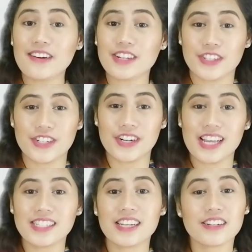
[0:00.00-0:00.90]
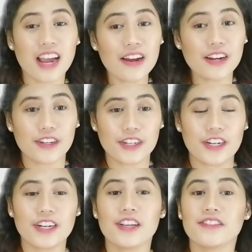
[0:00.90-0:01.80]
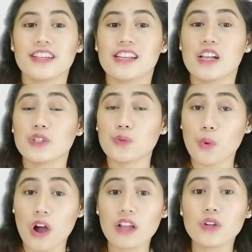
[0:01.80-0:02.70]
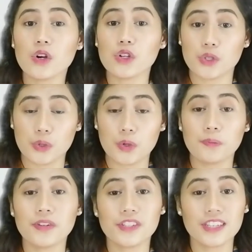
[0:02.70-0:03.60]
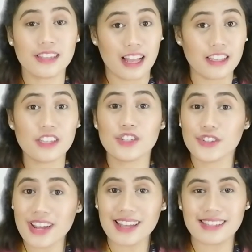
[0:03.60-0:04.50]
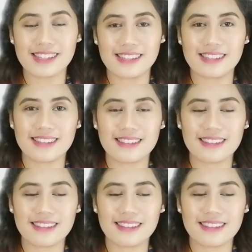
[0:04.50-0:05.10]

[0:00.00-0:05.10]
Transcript: character is a character that has one or two personality traits.